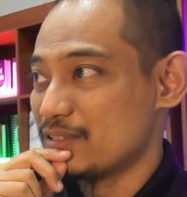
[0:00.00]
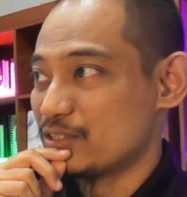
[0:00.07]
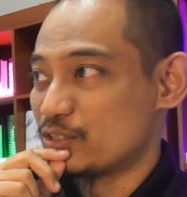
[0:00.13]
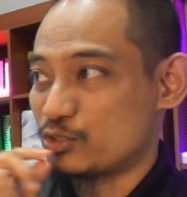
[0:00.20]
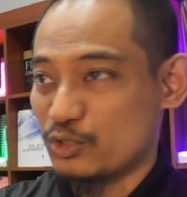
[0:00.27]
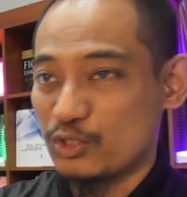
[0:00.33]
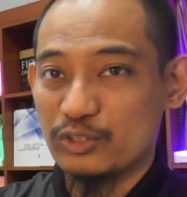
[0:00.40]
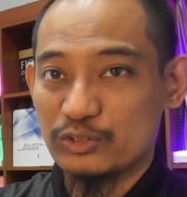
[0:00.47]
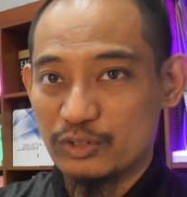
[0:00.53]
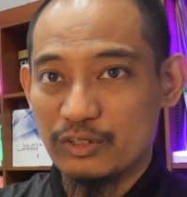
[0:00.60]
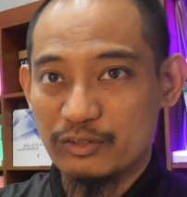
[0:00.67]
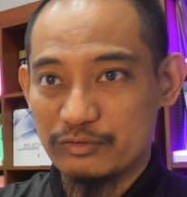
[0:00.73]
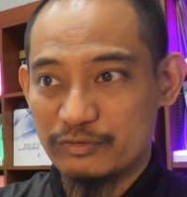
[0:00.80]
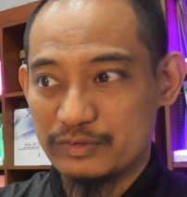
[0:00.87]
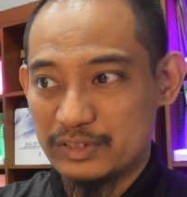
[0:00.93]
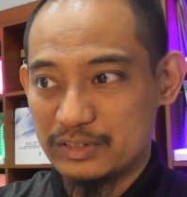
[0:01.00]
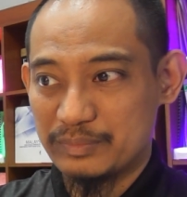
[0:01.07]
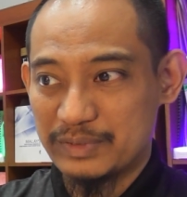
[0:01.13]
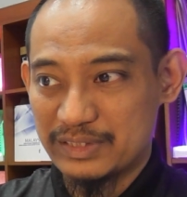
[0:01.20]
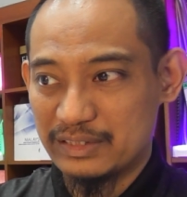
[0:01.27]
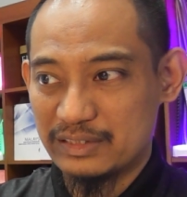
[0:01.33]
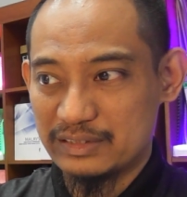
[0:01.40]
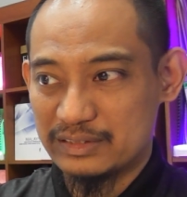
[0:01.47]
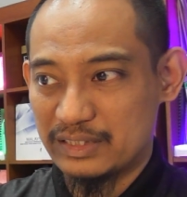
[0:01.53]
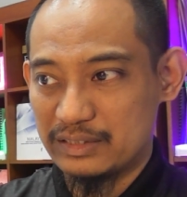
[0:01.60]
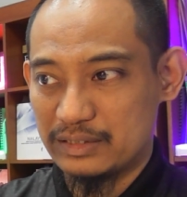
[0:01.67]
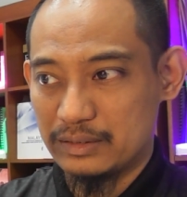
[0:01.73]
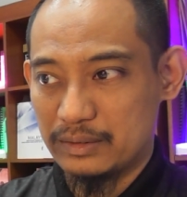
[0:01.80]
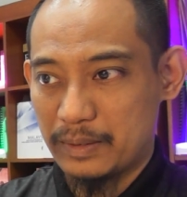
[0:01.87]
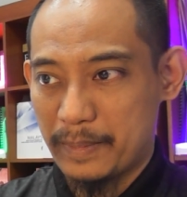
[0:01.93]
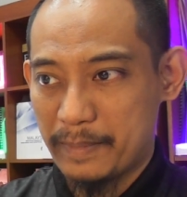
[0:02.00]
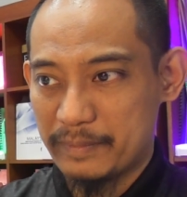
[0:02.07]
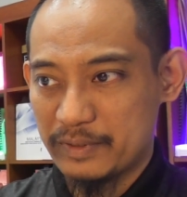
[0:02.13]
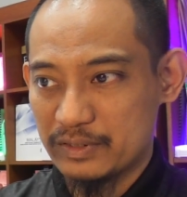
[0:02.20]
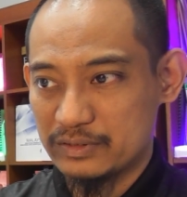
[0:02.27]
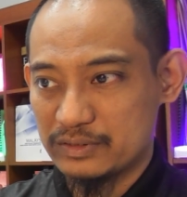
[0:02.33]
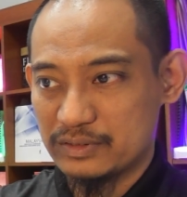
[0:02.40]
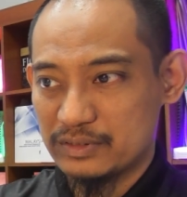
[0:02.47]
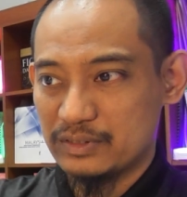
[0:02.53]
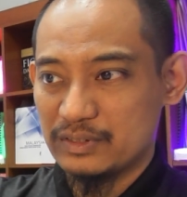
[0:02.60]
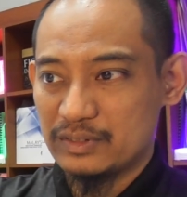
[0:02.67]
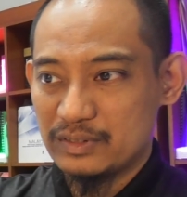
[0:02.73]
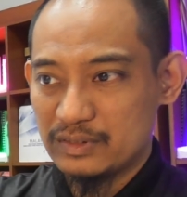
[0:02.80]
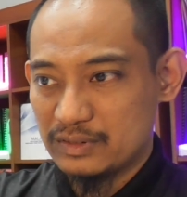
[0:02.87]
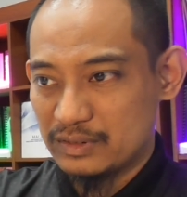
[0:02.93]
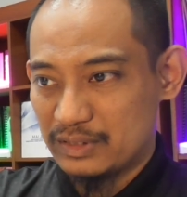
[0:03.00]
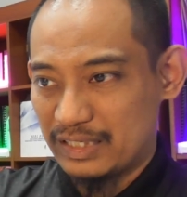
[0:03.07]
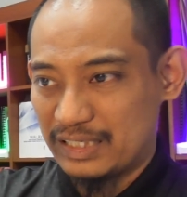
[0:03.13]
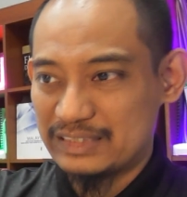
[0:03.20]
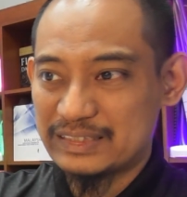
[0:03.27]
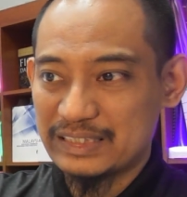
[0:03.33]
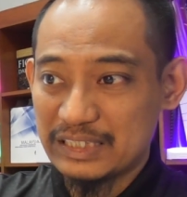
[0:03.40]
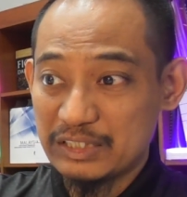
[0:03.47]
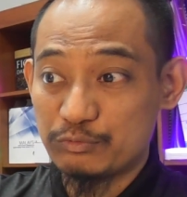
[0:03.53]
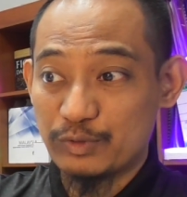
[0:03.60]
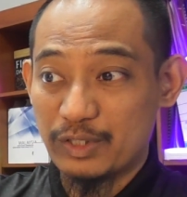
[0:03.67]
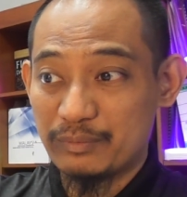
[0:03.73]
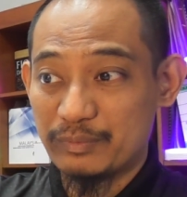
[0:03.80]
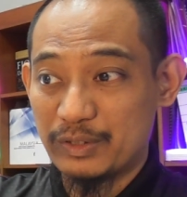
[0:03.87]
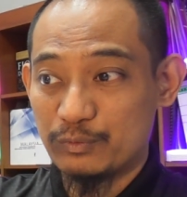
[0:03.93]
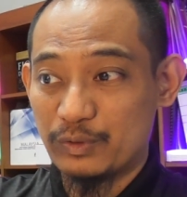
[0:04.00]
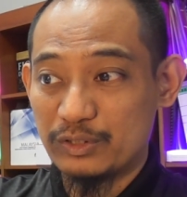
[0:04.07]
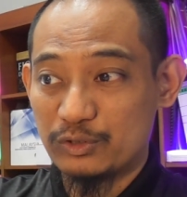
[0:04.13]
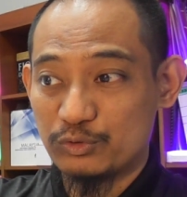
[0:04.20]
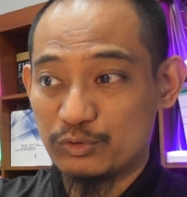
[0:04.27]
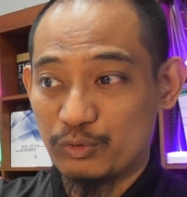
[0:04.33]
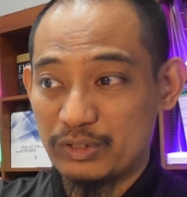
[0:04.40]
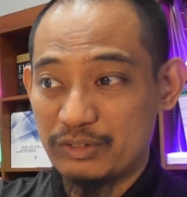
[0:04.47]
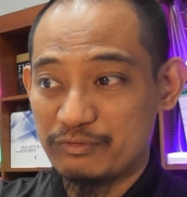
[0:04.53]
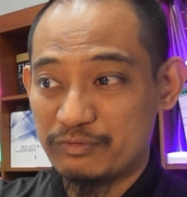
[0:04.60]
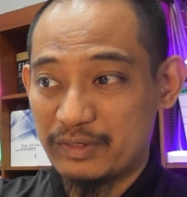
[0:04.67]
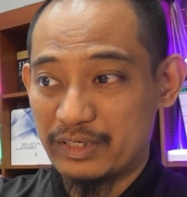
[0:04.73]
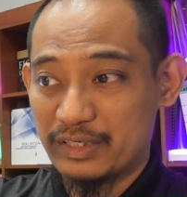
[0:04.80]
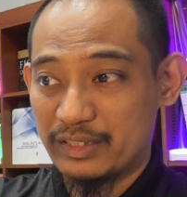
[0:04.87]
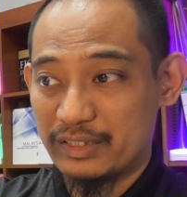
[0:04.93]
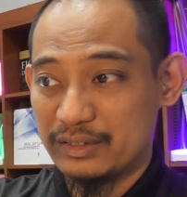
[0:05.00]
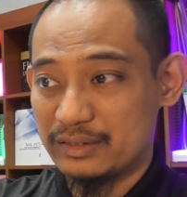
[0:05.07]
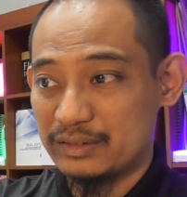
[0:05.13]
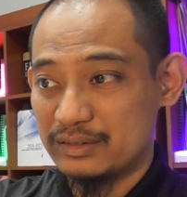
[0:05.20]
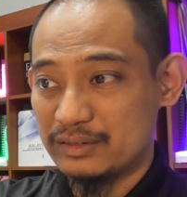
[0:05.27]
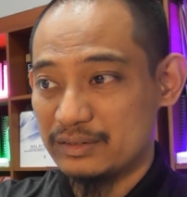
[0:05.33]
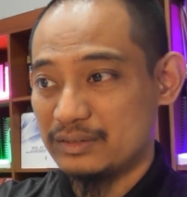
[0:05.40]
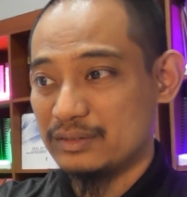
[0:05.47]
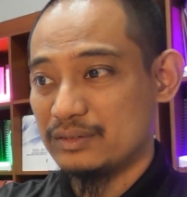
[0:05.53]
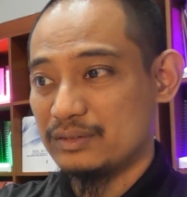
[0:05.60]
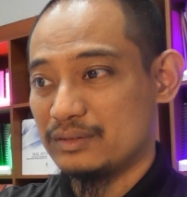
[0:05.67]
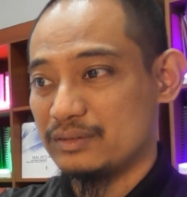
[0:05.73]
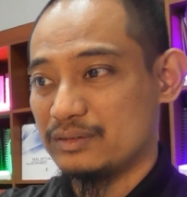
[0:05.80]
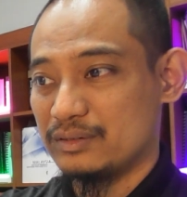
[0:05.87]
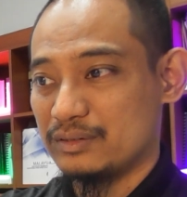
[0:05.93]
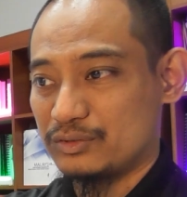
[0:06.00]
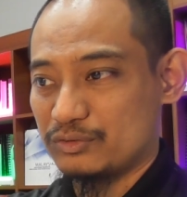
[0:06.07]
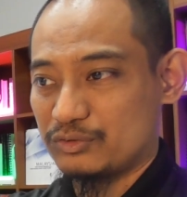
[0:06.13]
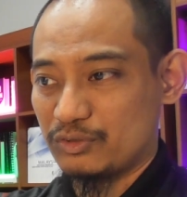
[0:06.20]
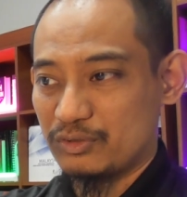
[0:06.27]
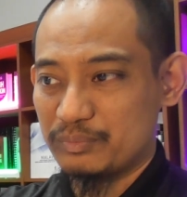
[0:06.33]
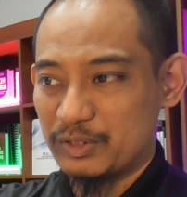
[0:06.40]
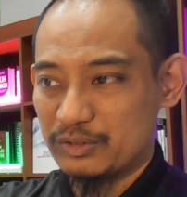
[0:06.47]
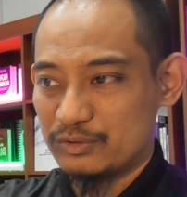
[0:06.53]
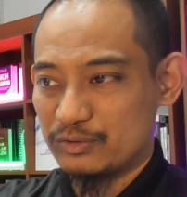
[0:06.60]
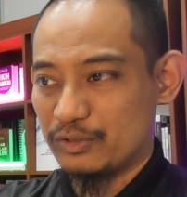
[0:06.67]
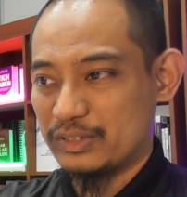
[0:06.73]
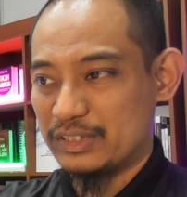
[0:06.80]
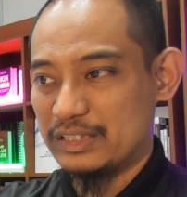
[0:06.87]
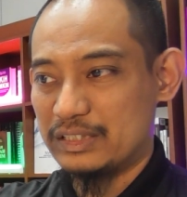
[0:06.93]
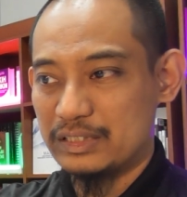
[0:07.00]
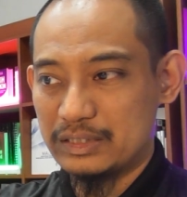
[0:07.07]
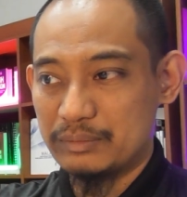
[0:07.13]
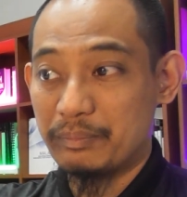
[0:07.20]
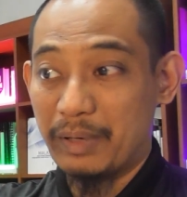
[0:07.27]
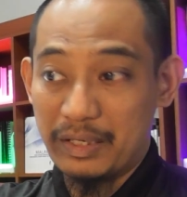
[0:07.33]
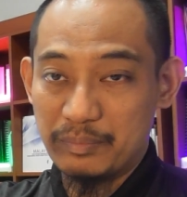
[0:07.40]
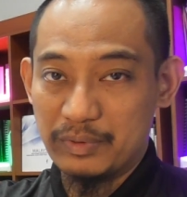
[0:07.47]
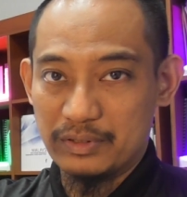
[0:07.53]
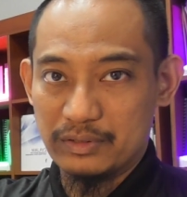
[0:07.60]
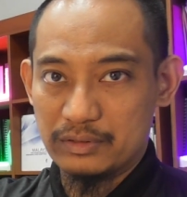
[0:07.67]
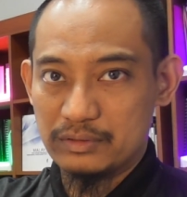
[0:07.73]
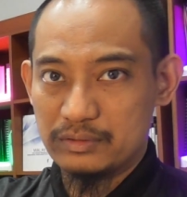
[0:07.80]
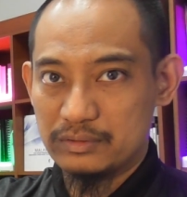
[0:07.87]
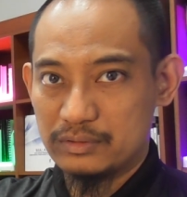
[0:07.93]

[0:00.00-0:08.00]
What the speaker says: source of this misunderstanding, because as if Muhammad want to qualify to talk about God in the Bible.